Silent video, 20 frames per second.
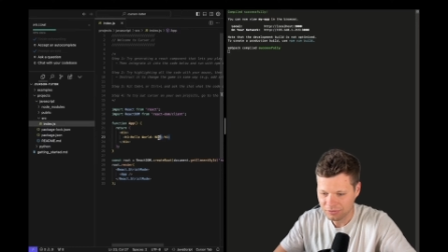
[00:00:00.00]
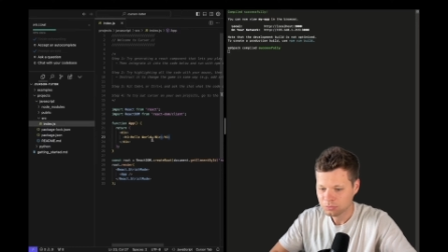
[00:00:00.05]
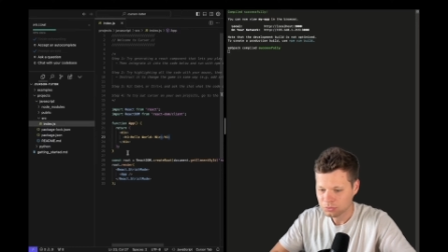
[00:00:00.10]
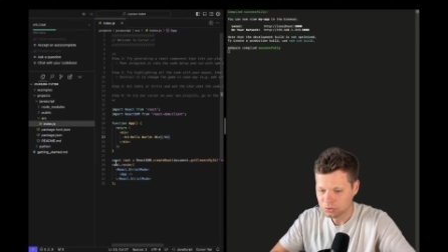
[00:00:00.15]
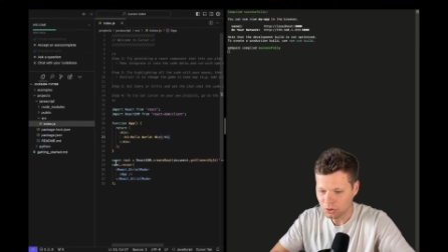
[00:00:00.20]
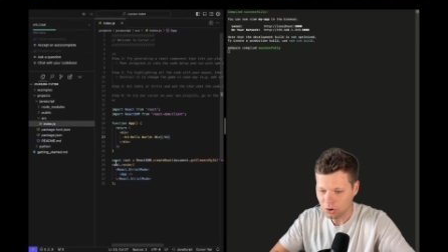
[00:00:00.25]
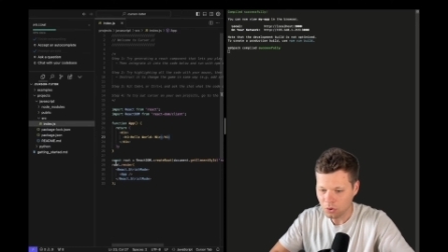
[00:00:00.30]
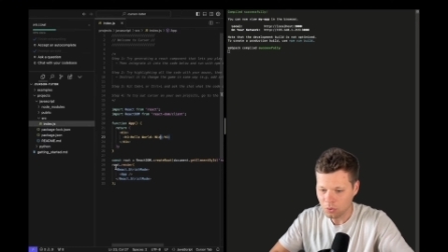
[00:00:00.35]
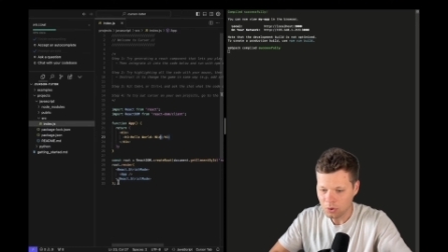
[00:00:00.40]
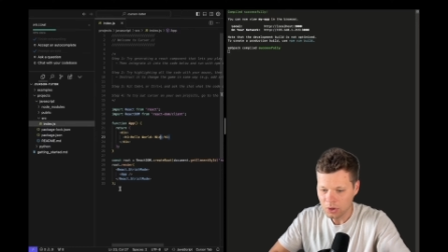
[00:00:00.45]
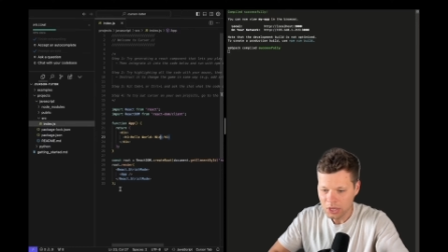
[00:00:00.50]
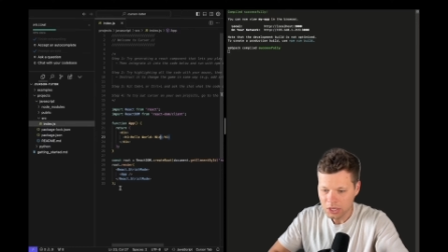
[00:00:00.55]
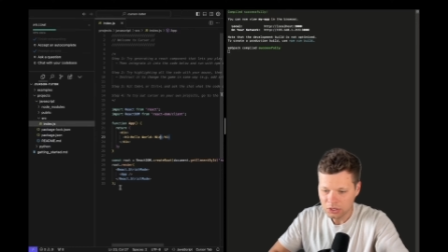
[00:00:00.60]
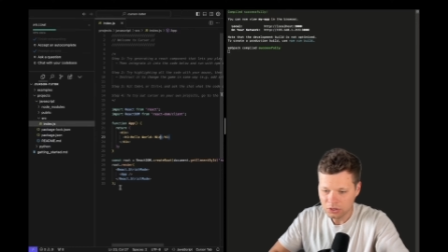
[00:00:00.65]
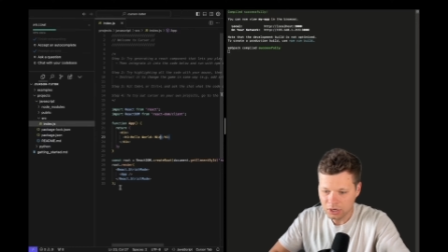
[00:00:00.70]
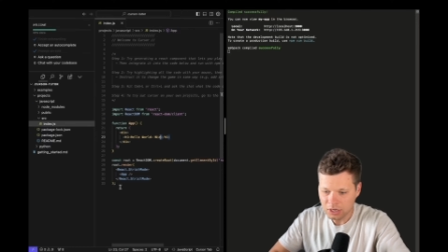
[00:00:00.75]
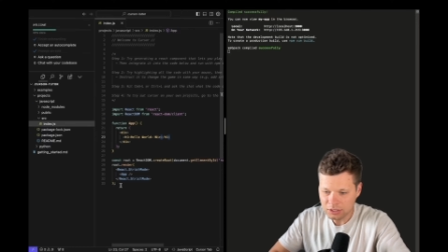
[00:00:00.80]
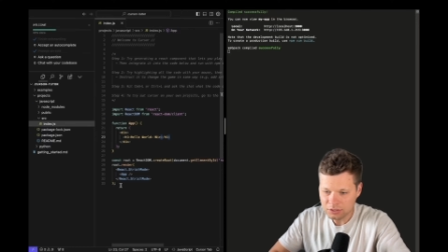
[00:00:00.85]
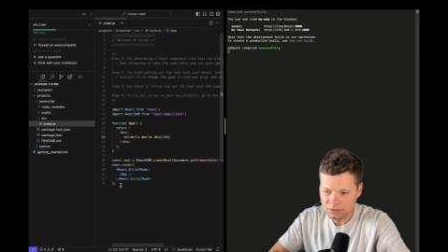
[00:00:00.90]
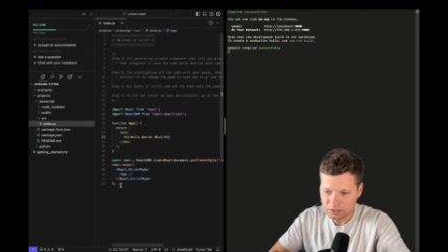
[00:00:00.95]
So
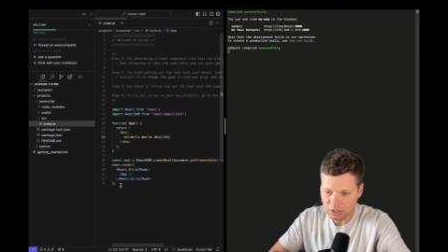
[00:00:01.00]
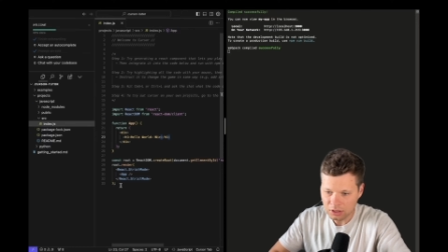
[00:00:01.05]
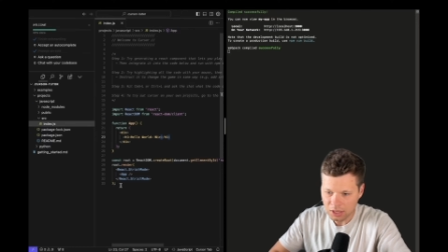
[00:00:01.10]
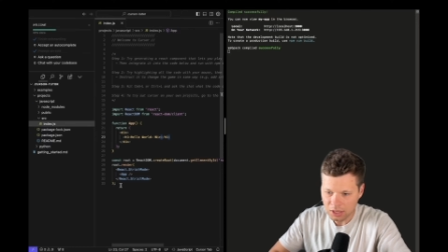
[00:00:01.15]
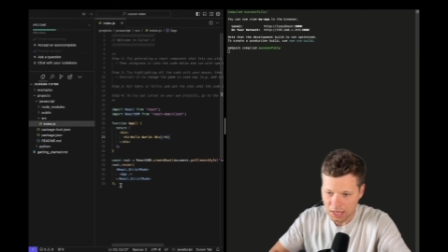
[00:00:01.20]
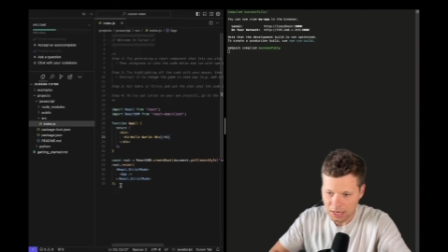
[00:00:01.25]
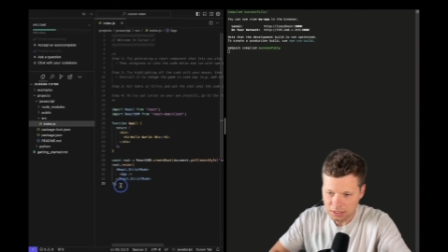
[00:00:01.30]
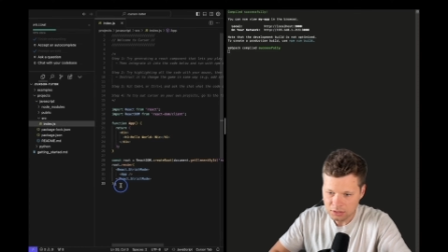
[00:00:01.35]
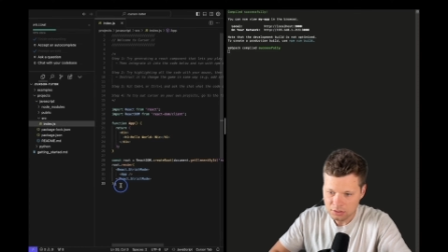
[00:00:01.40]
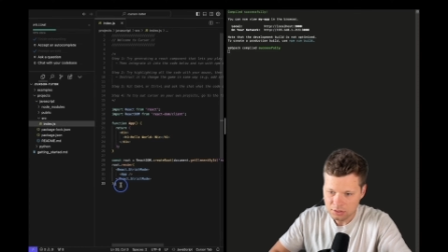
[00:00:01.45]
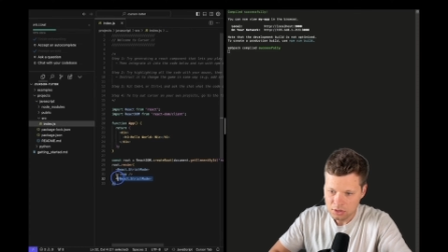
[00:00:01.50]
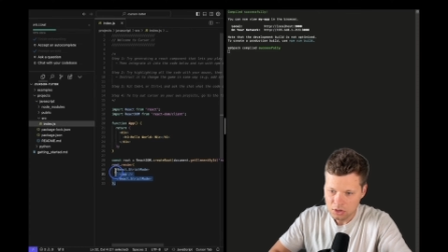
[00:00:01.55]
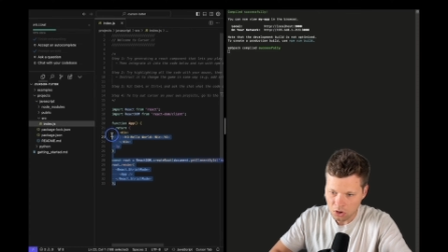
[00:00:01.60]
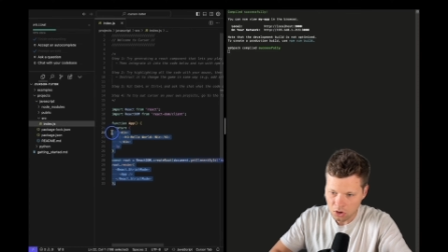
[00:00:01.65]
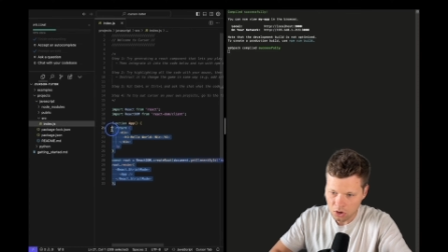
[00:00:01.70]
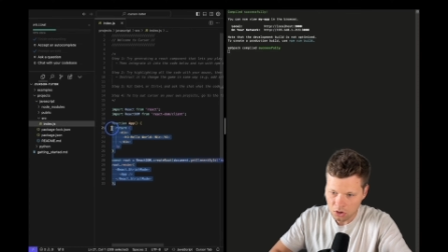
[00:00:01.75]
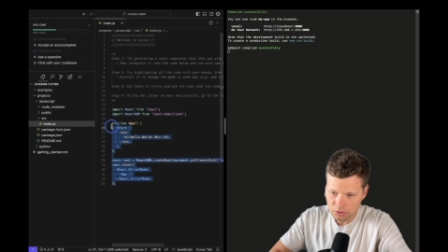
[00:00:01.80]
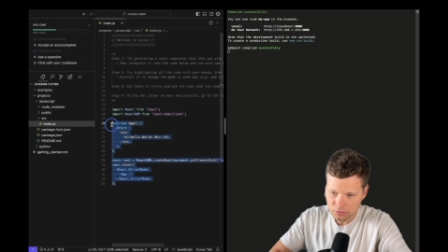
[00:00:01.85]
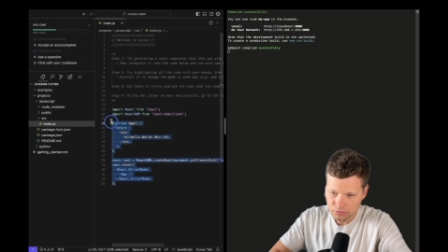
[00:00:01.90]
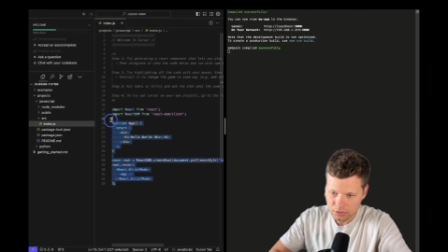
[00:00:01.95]
you're going to select
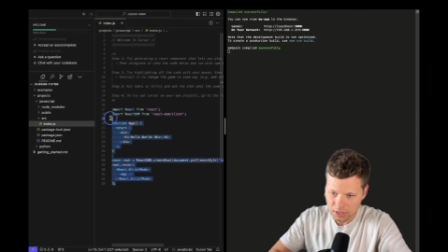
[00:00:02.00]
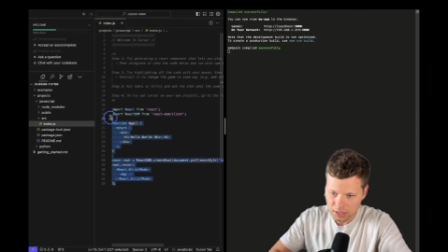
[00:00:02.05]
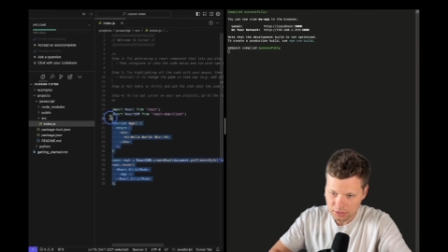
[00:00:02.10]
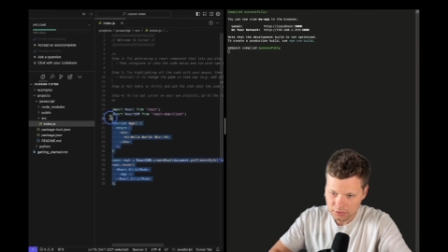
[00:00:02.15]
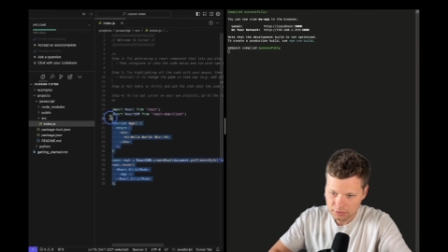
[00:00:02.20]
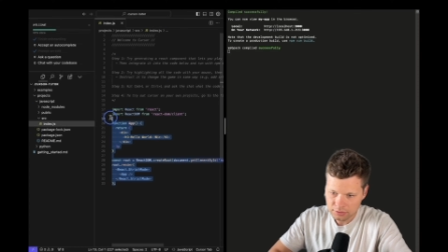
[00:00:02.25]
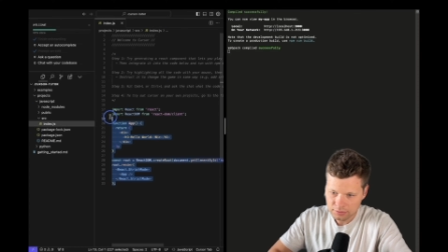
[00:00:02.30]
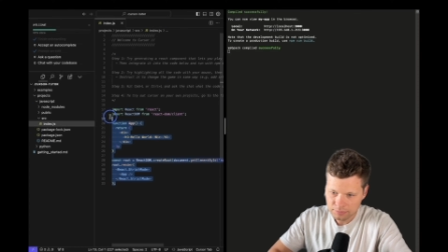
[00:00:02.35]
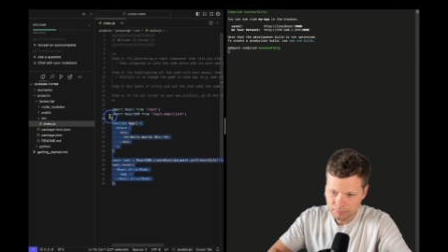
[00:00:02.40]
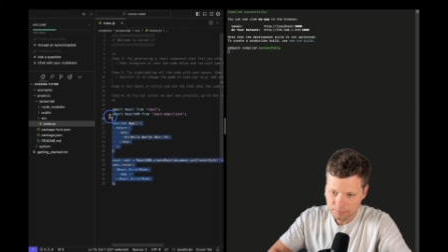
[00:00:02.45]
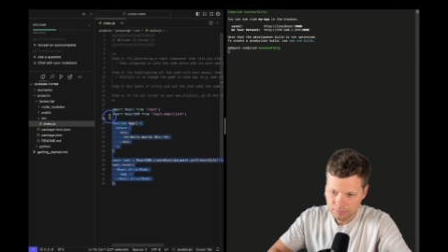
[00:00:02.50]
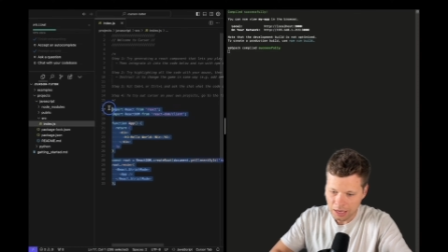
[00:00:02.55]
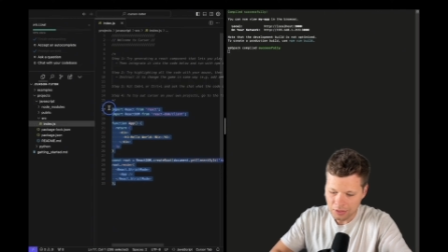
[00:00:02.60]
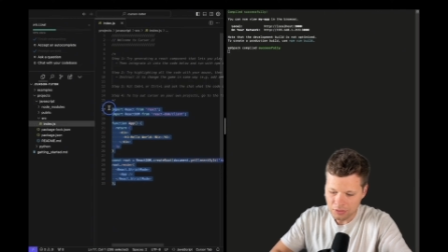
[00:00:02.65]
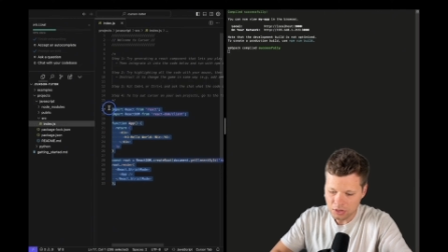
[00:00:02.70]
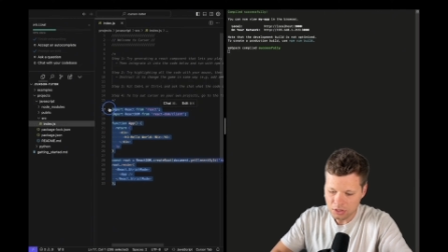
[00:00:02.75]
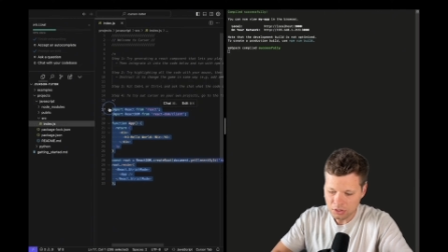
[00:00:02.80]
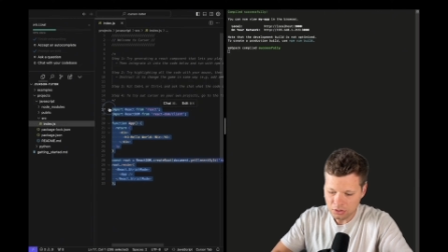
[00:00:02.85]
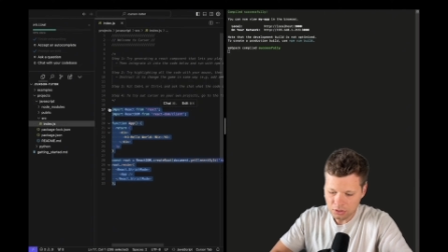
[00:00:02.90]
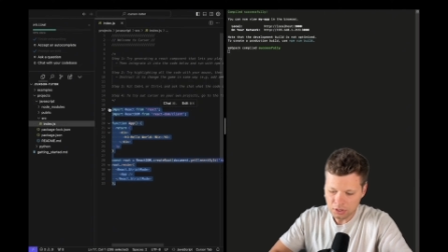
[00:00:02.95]
all of this and
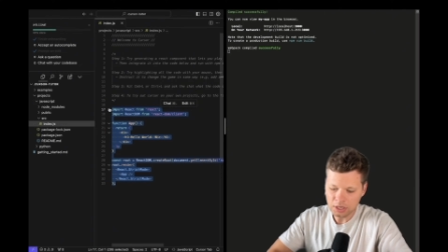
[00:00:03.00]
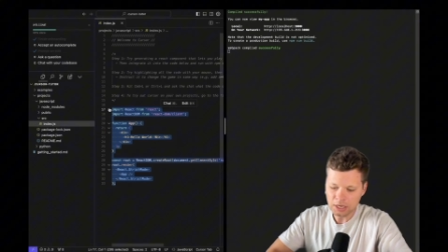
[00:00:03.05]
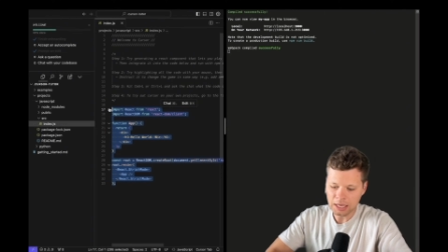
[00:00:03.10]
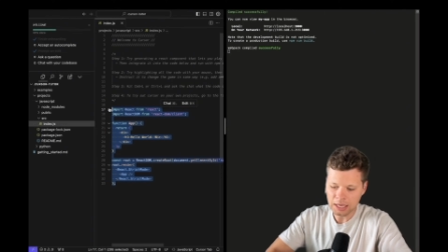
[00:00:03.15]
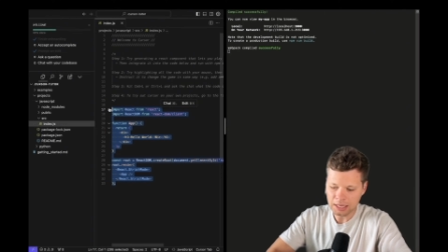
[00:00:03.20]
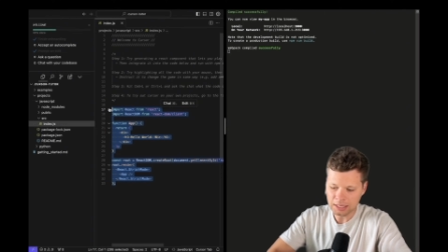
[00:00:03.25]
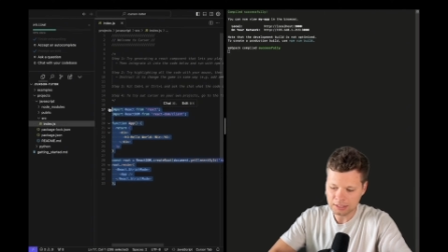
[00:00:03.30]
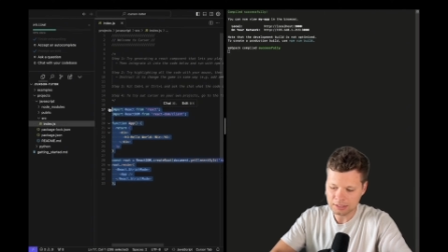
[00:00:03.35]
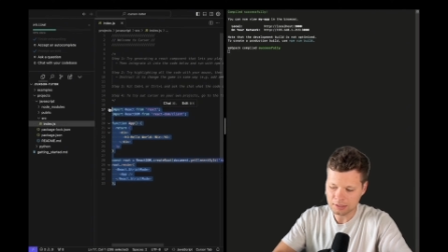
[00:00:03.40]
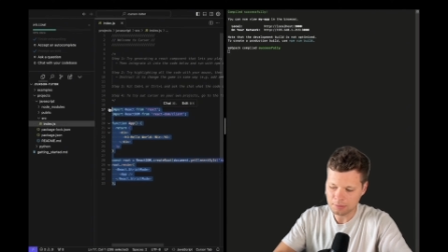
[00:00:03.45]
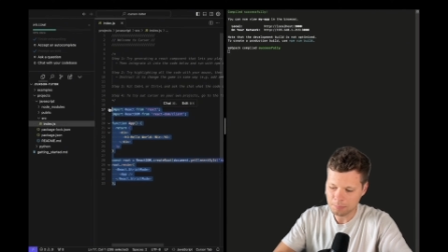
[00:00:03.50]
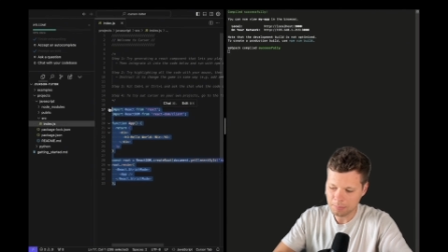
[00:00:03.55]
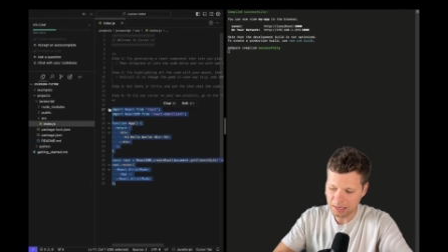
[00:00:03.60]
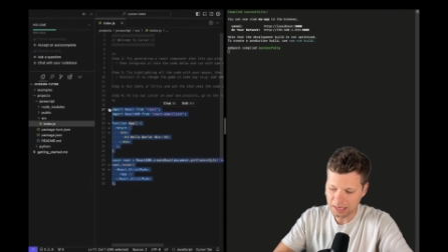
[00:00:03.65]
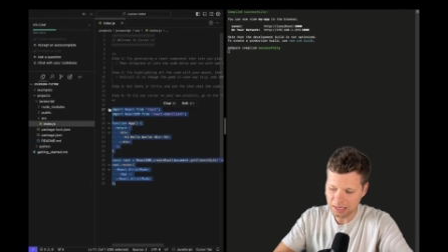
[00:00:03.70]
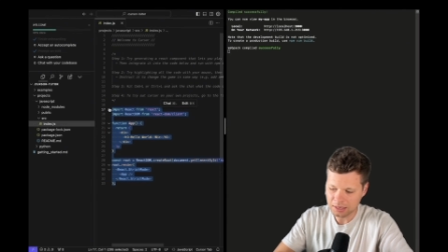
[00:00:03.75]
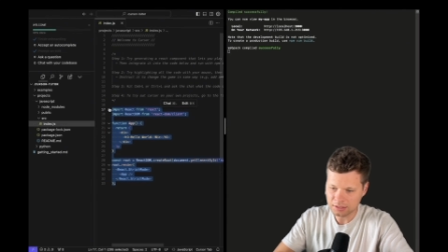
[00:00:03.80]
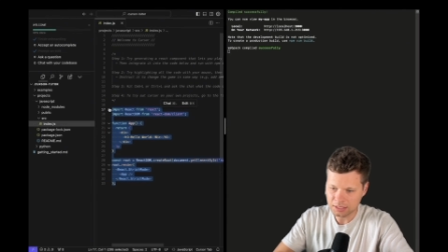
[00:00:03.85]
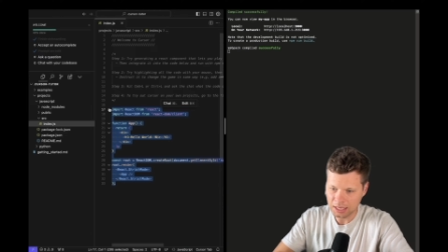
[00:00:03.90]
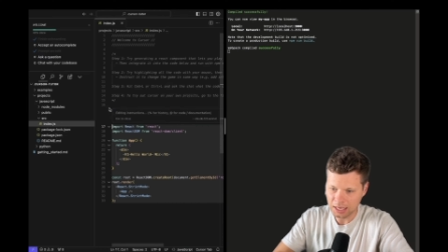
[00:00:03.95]
then you're going to hit
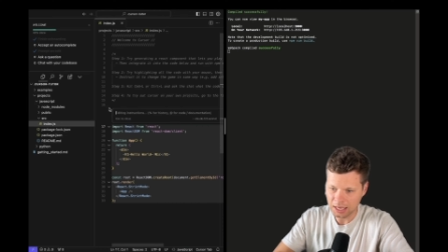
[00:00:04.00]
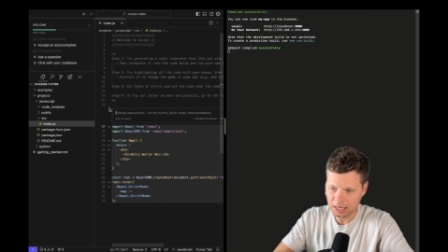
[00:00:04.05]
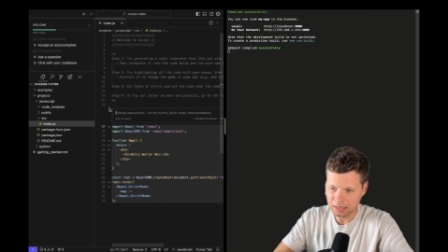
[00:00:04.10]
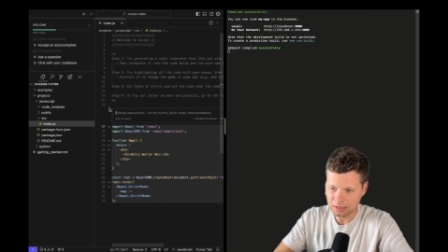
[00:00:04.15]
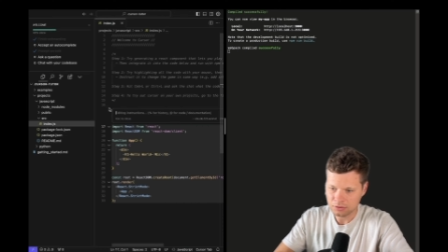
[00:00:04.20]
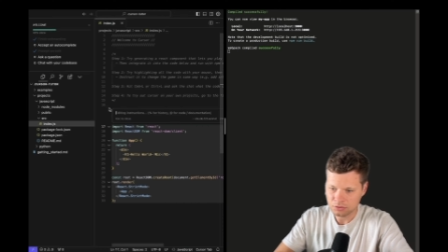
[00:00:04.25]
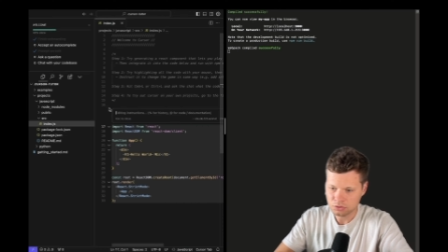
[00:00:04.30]
Command K.